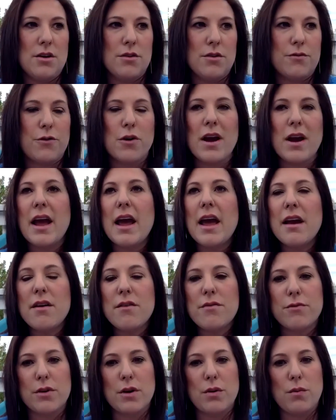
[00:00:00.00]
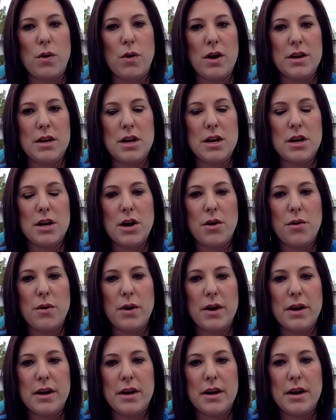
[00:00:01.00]
for everyone you know
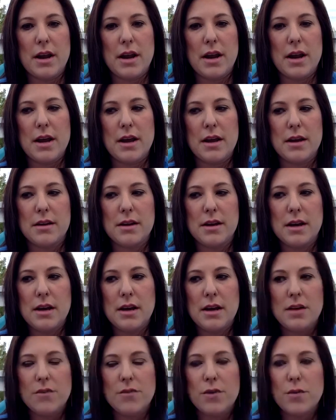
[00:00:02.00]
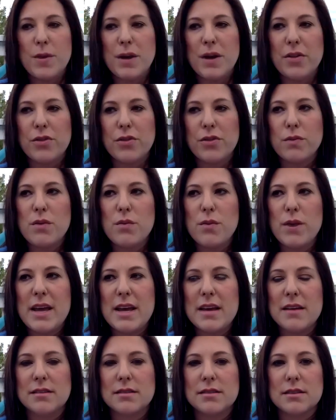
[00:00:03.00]
and and for about three
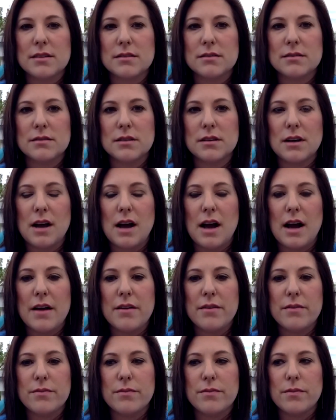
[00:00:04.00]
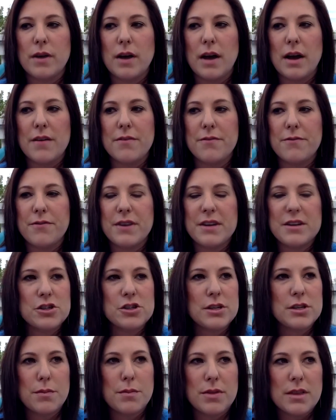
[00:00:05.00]
weeks i i
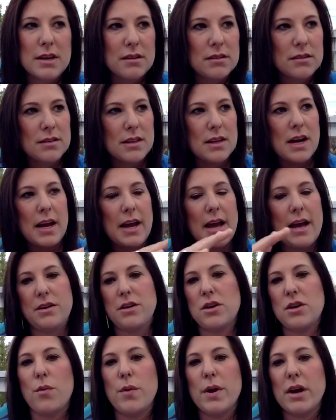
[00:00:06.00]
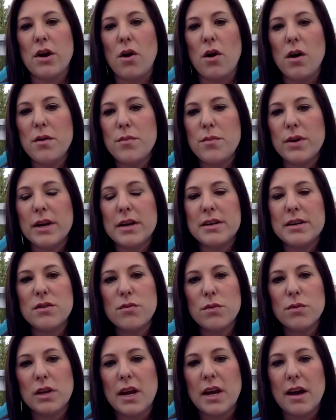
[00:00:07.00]
finished up things that i had going on but i
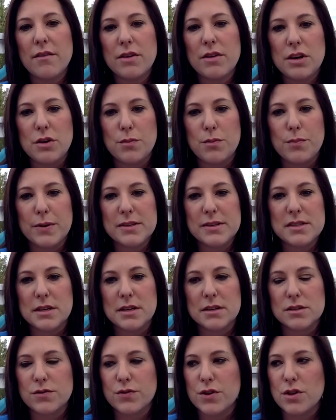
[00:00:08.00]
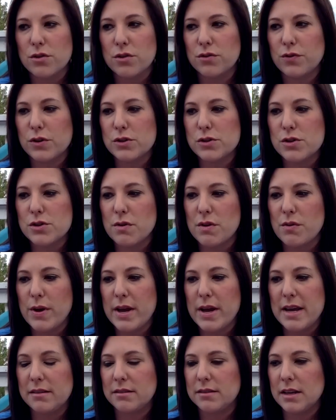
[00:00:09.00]
didn't really have any new business for those first three
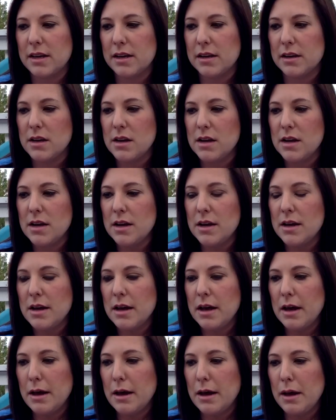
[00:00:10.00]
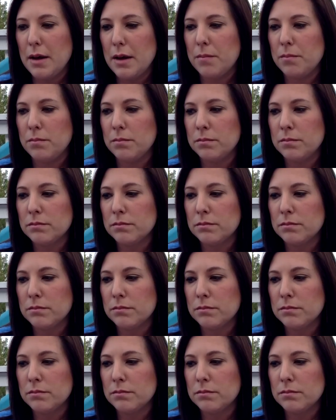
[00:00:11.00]
weeks and um